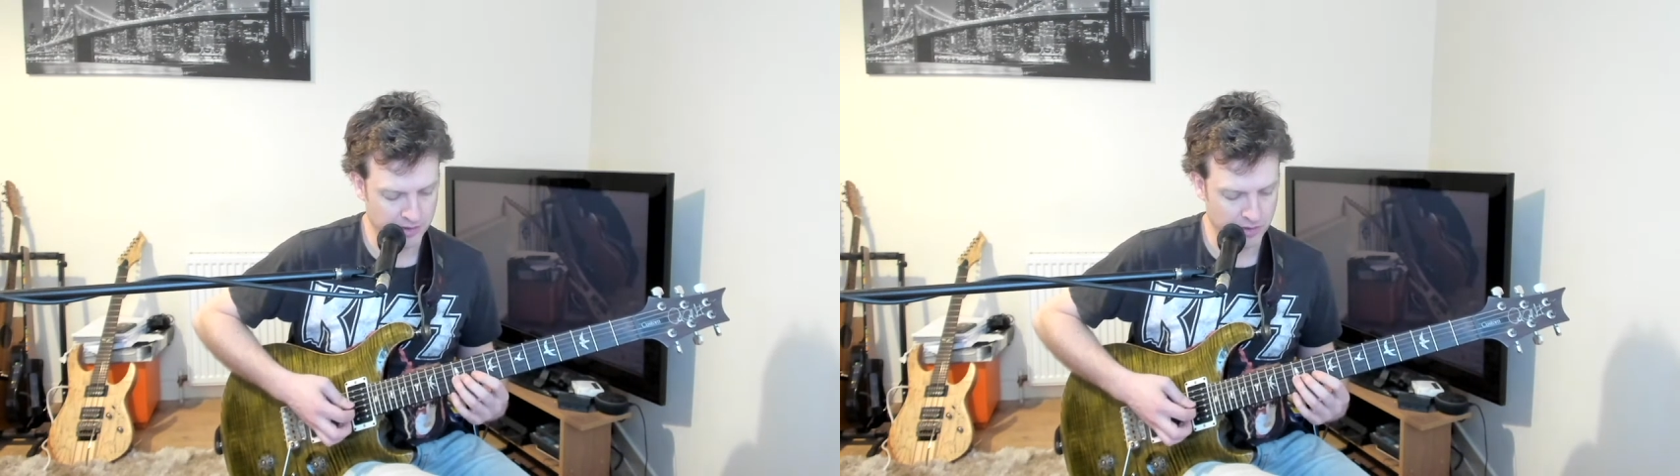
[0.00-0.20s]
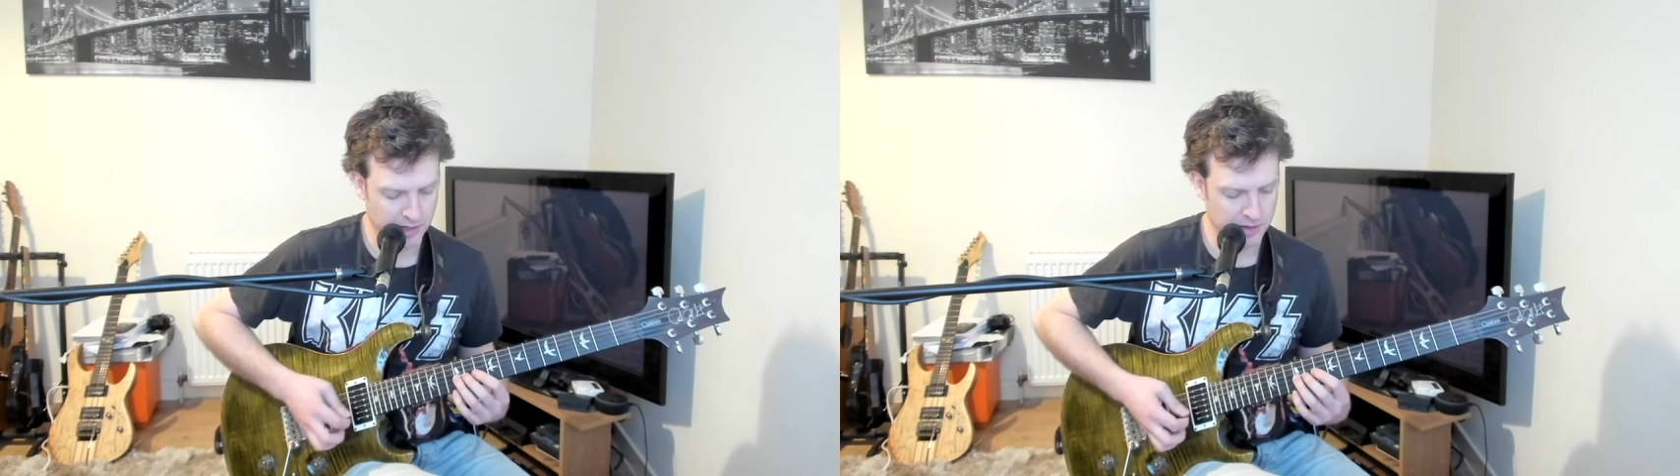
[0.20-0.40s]

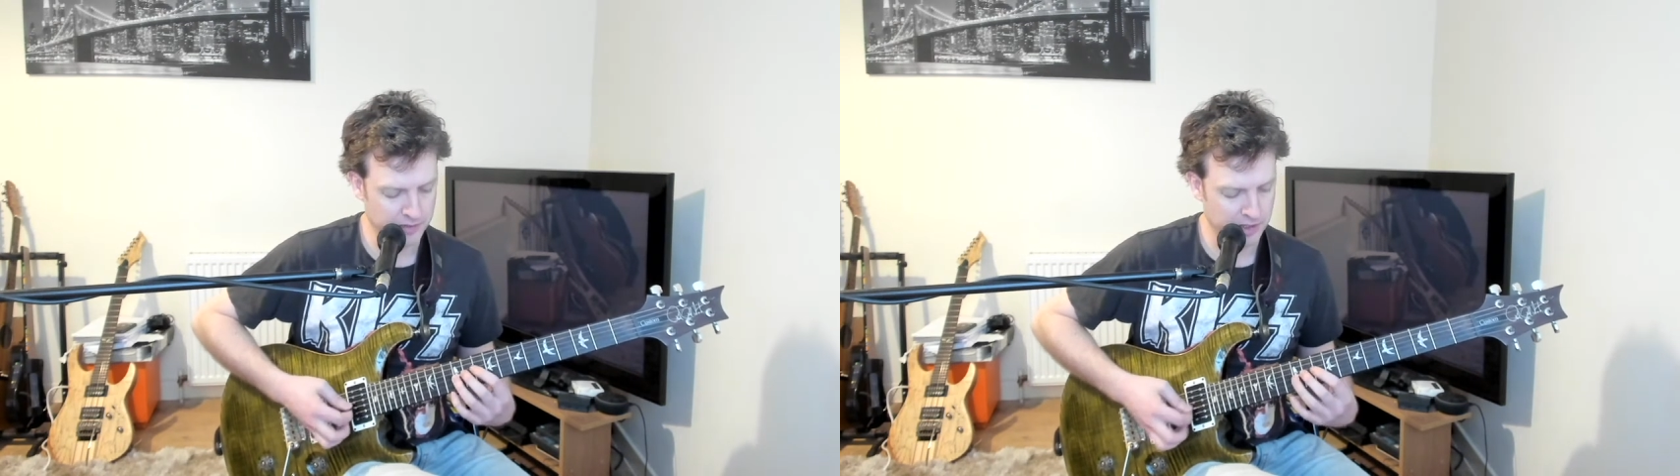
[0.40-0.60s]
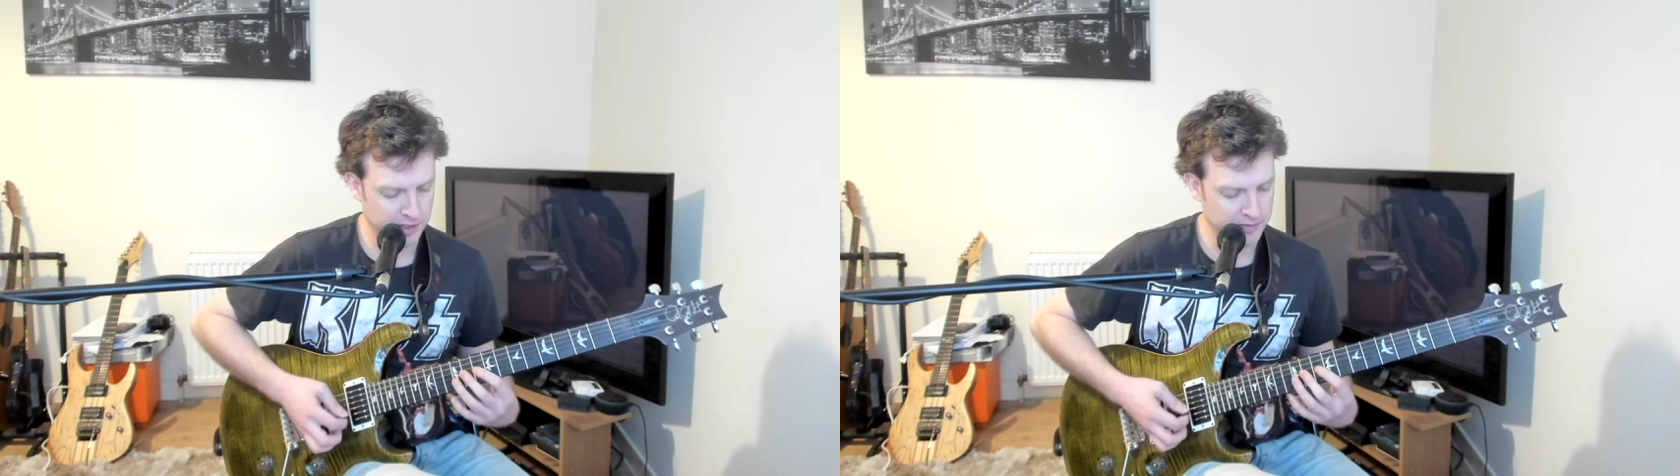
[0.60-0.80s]
12,
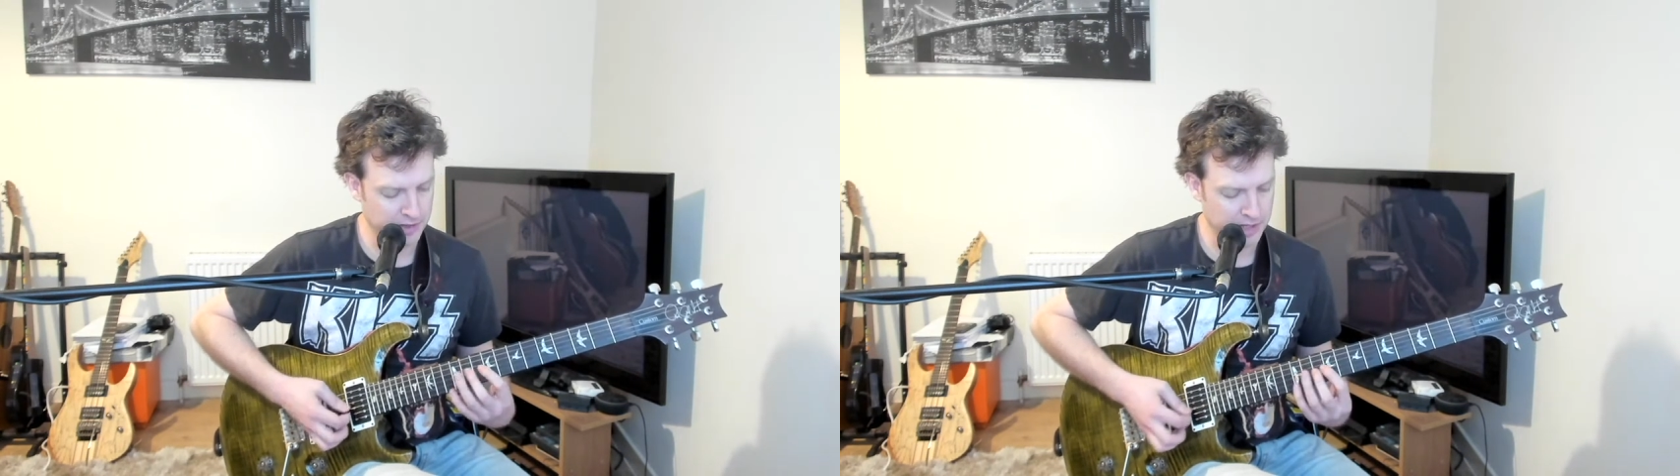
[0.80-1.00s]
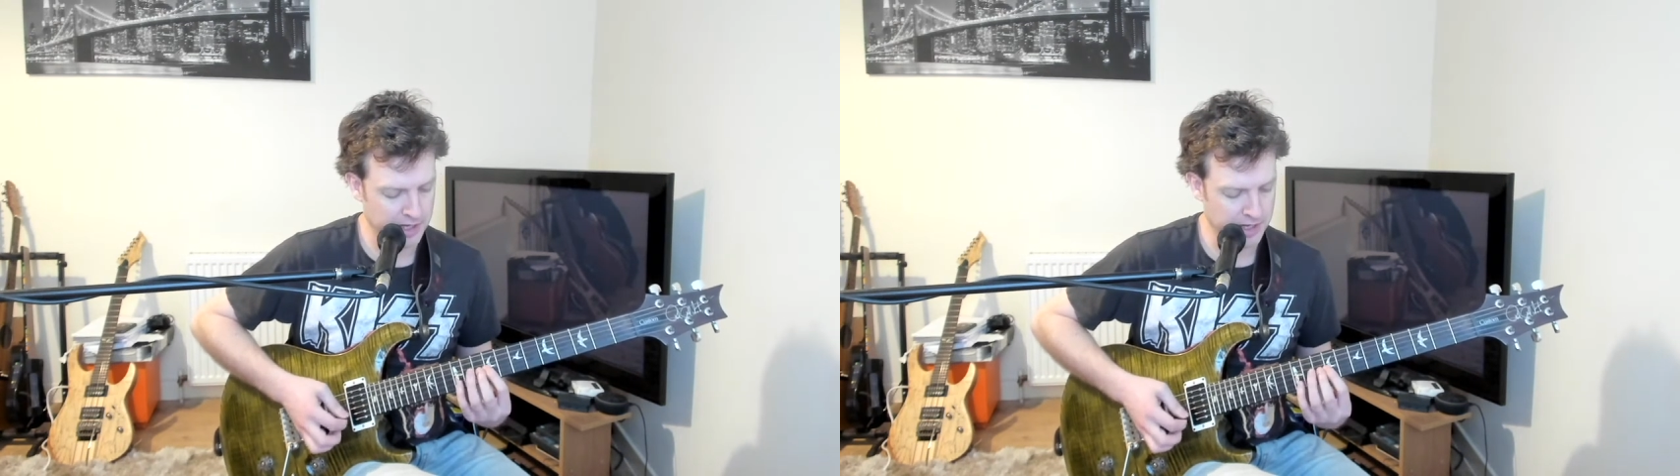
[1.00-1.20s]
11,
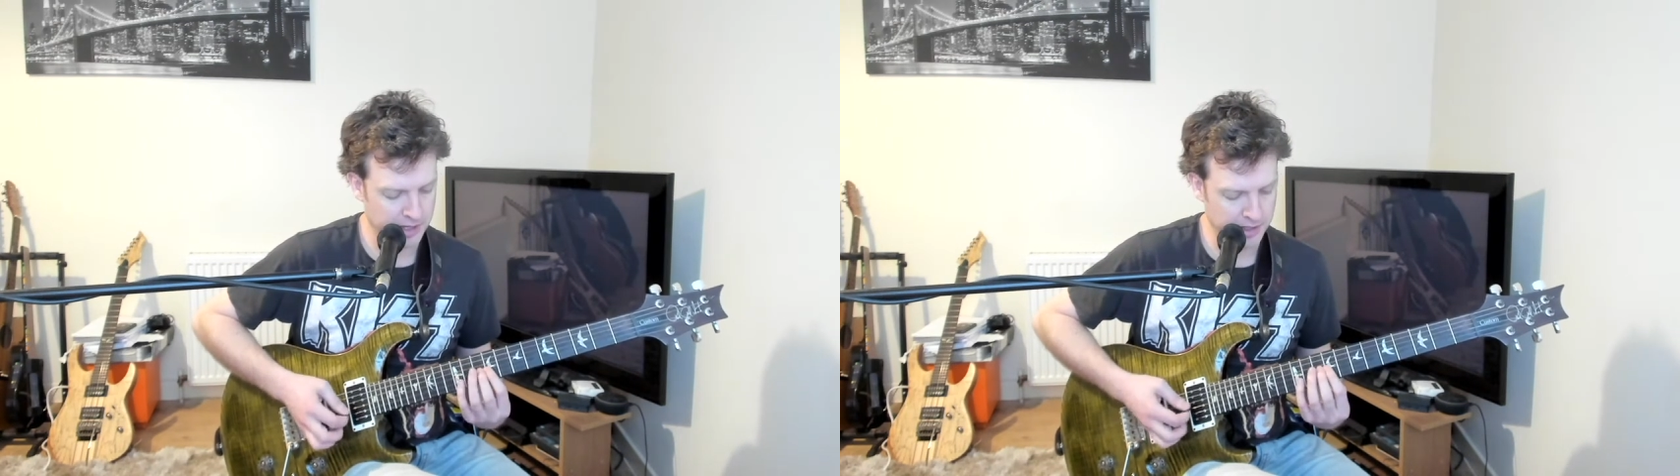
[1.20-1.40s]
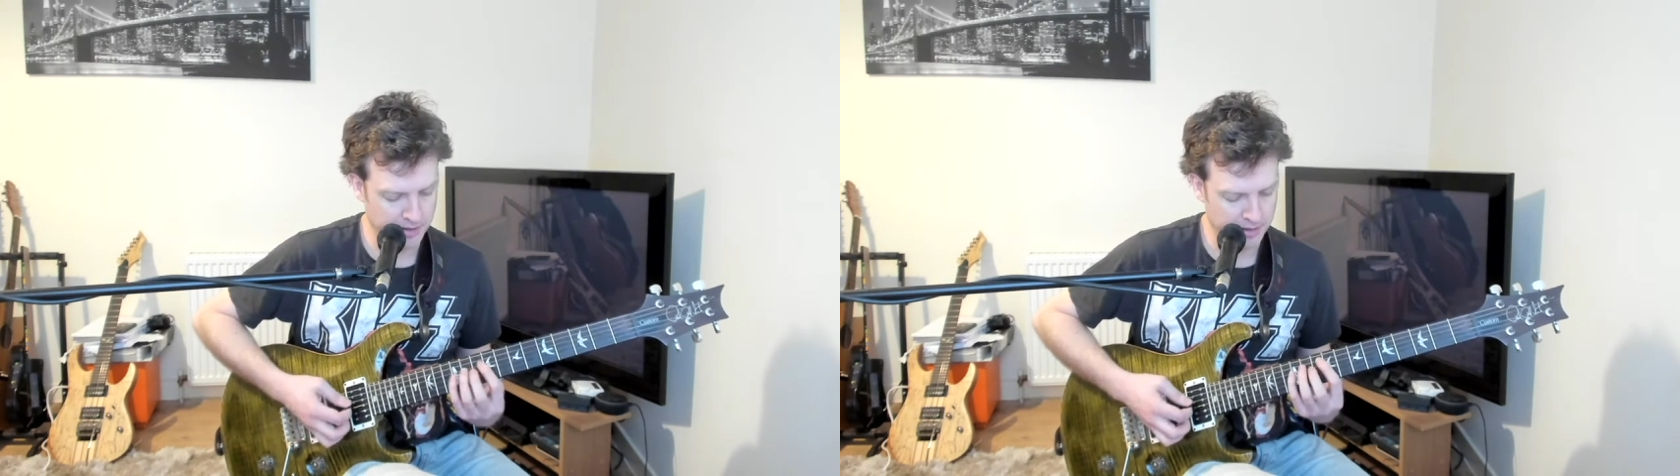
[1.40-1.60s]

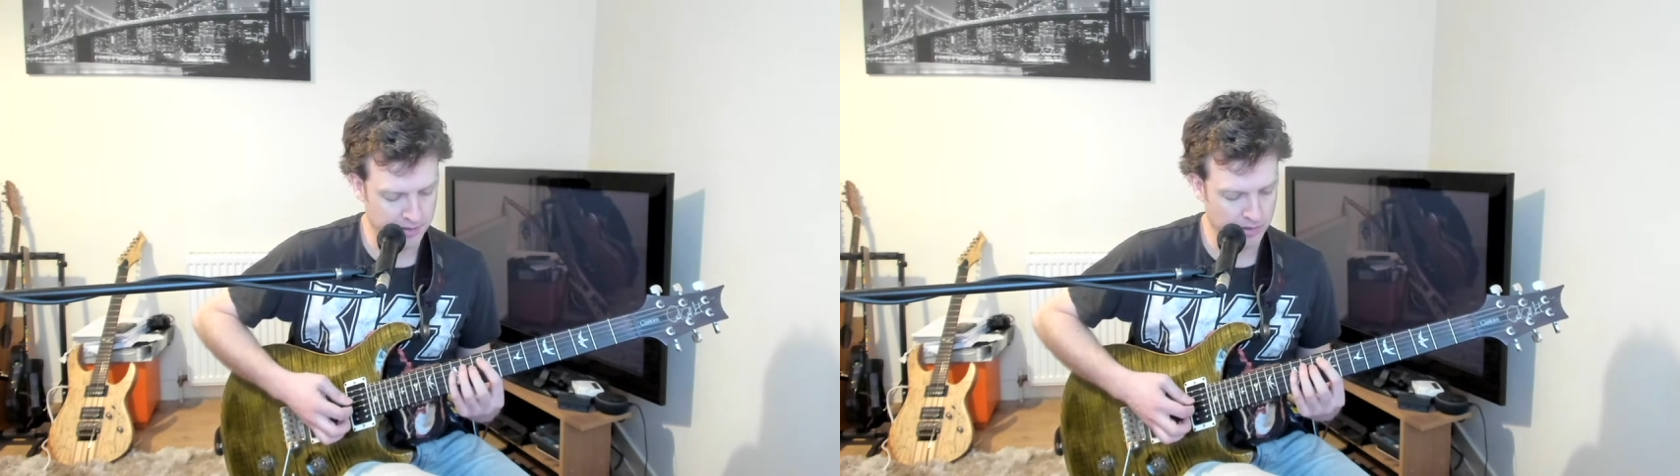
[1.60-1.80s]
9,